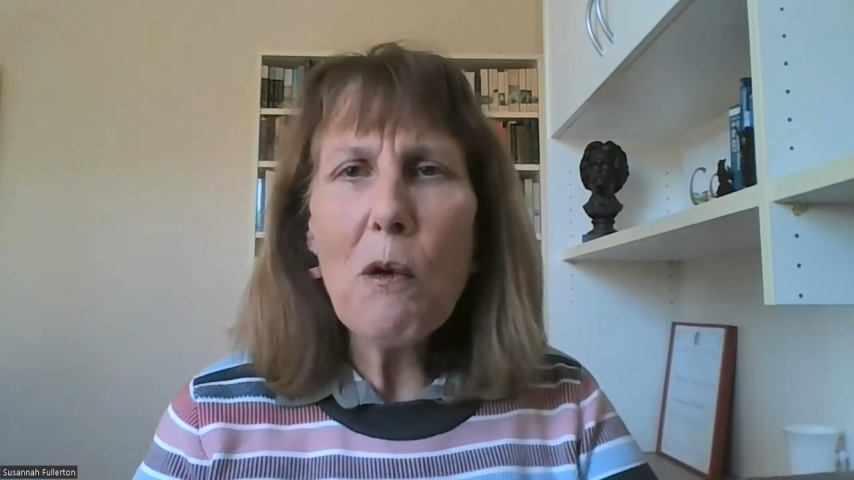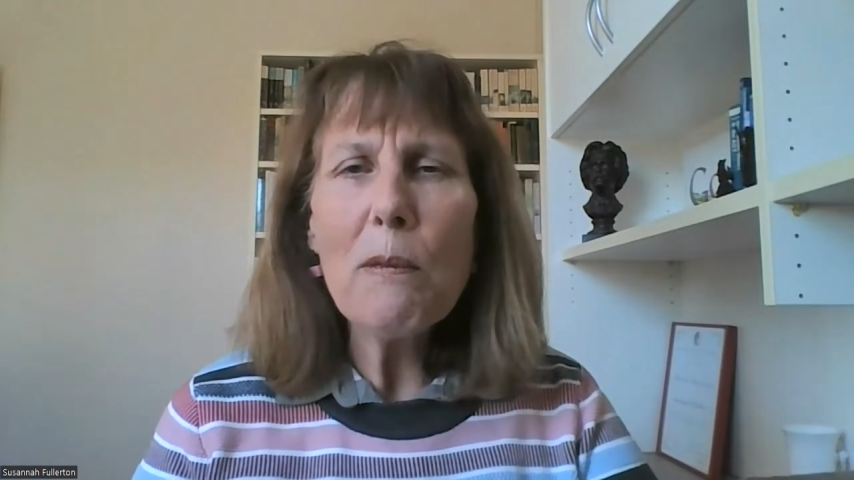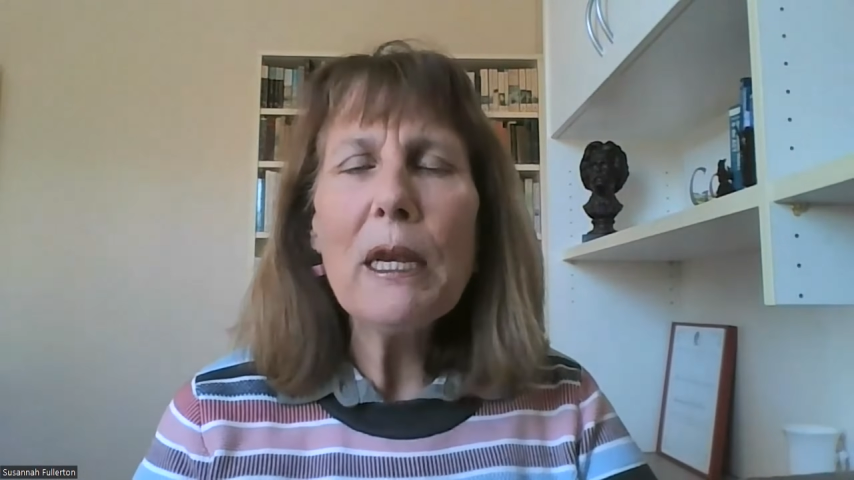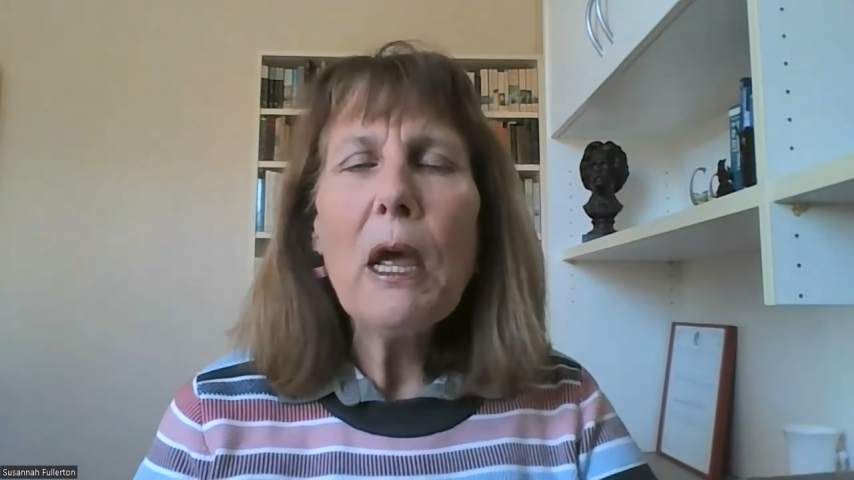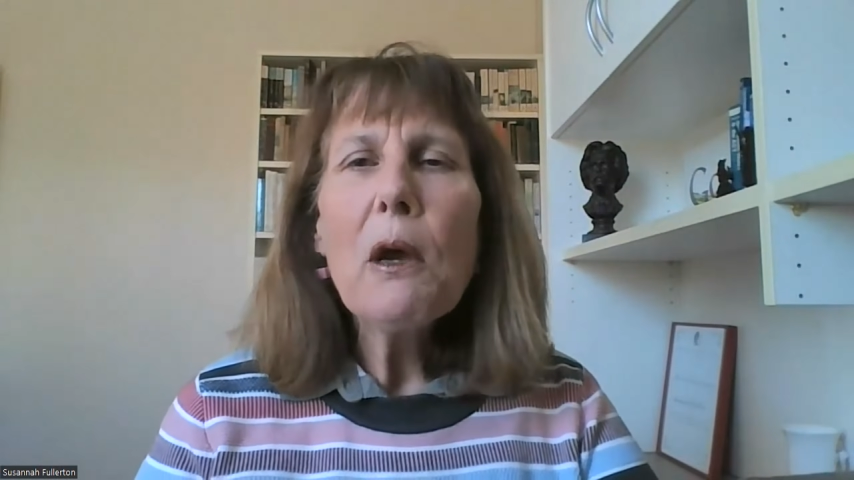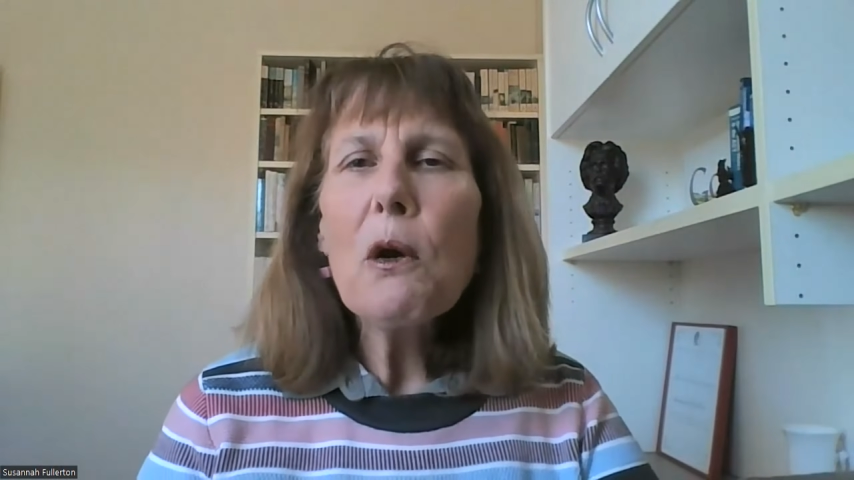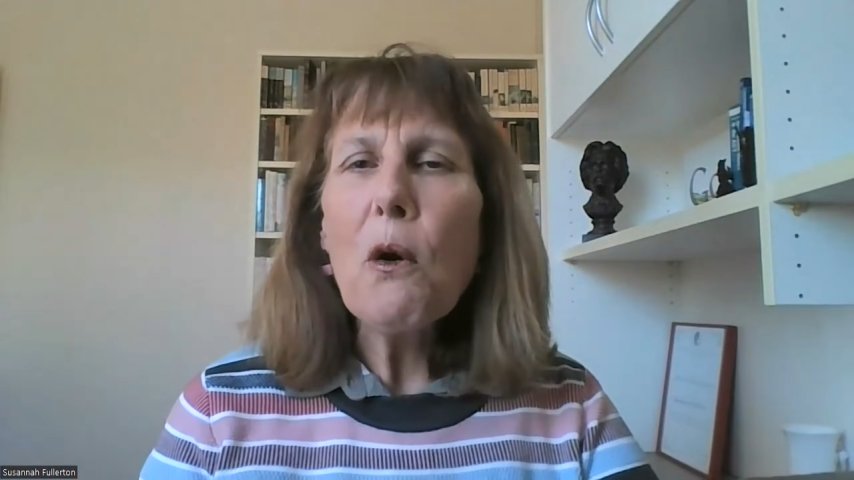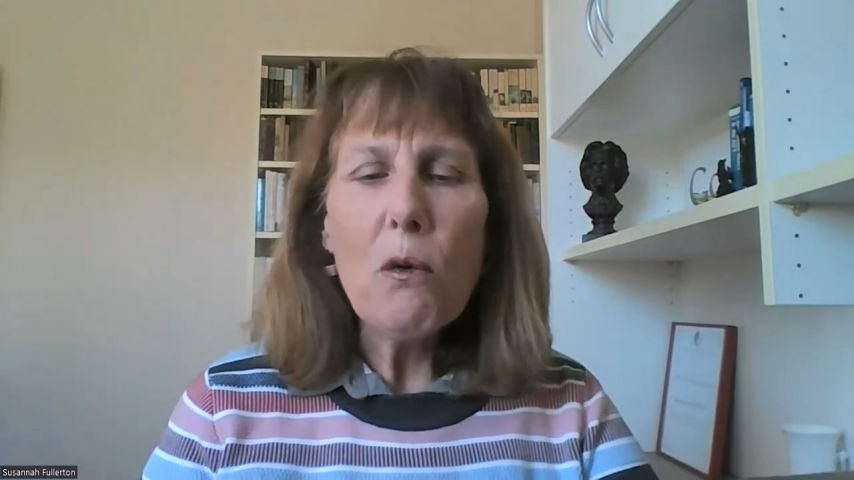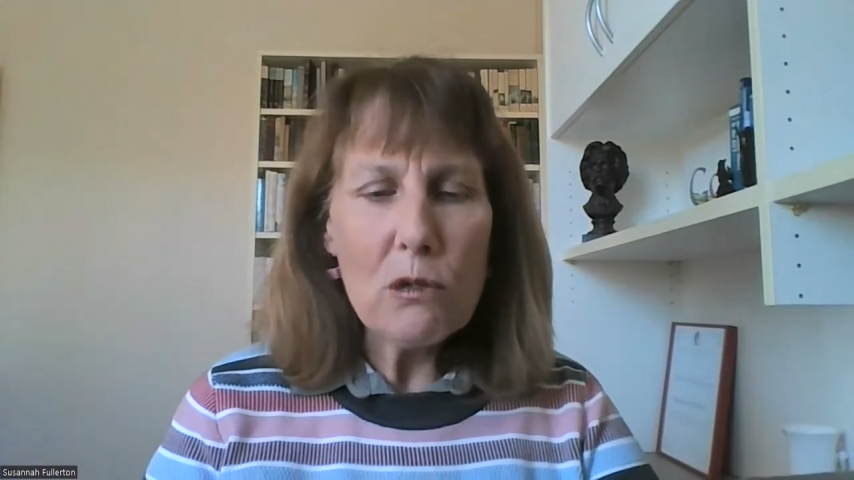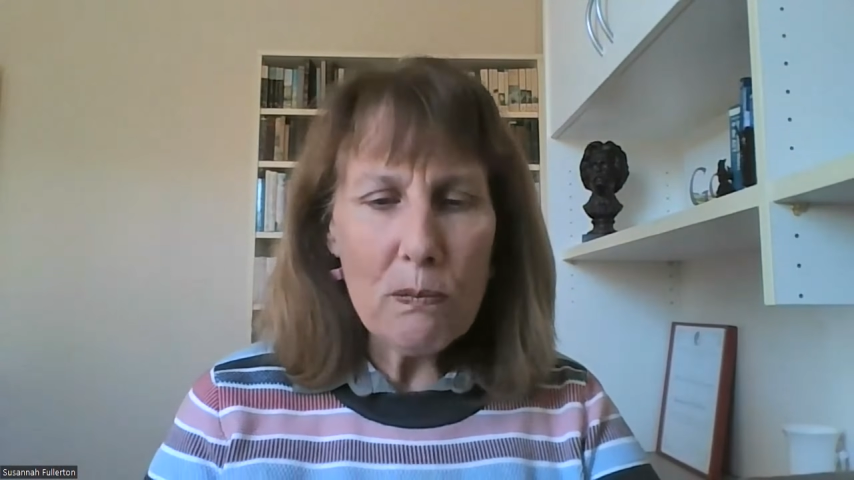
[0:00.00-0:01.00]
woman
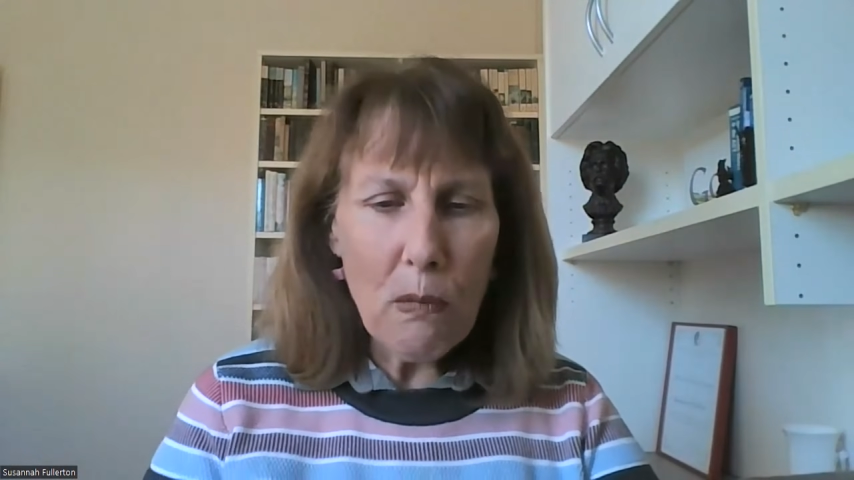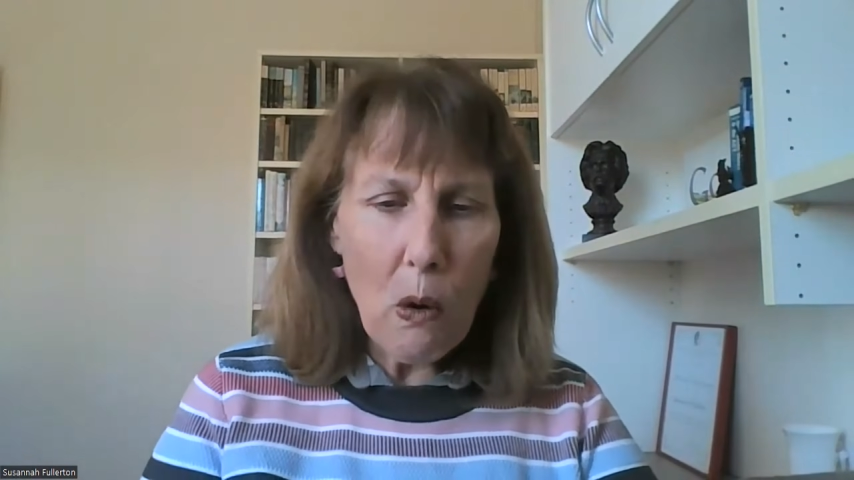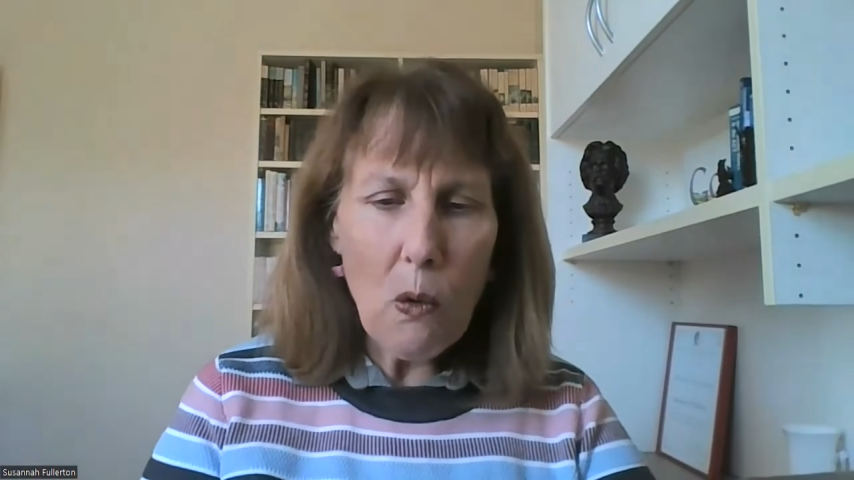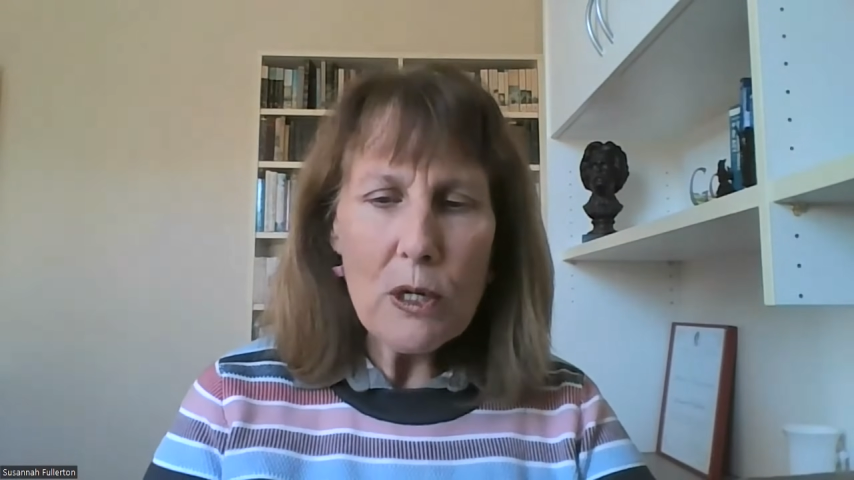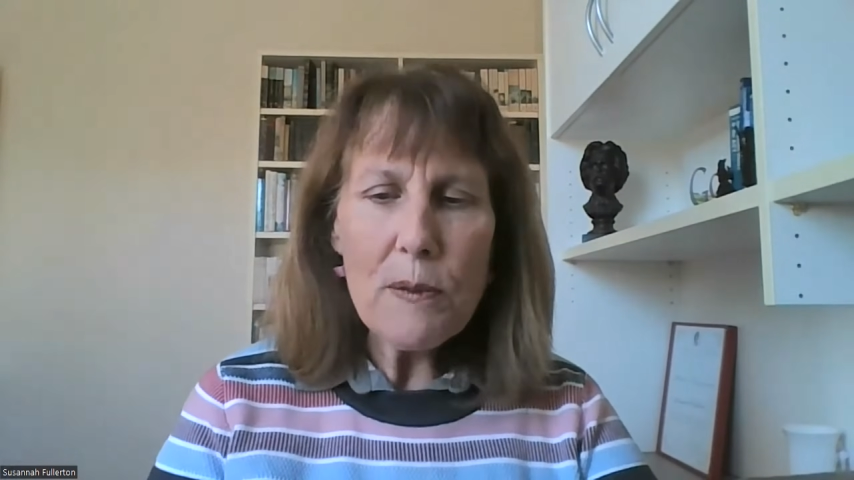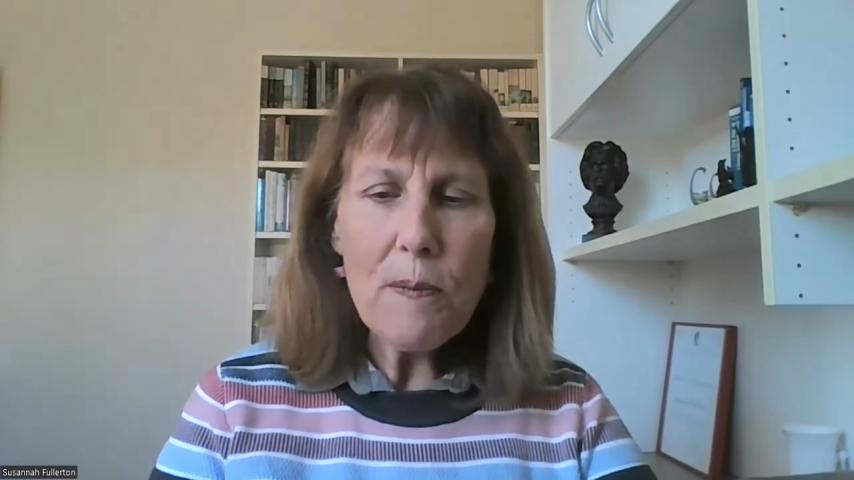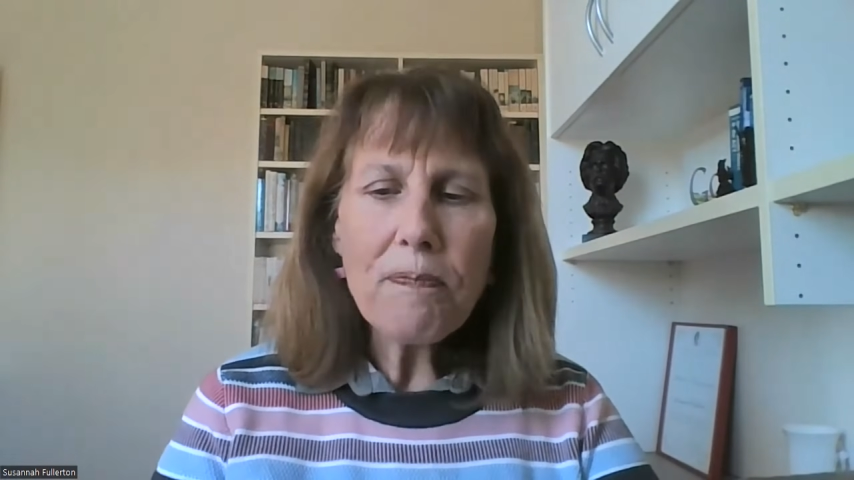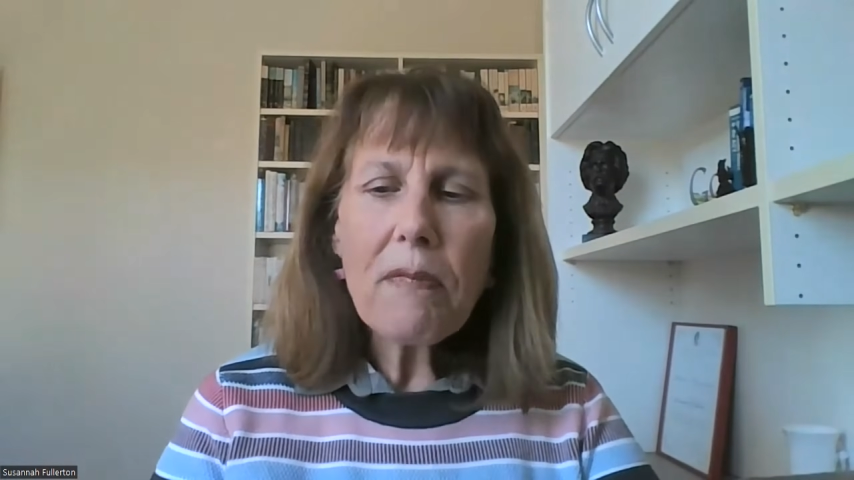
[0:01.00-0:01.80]
called Maud.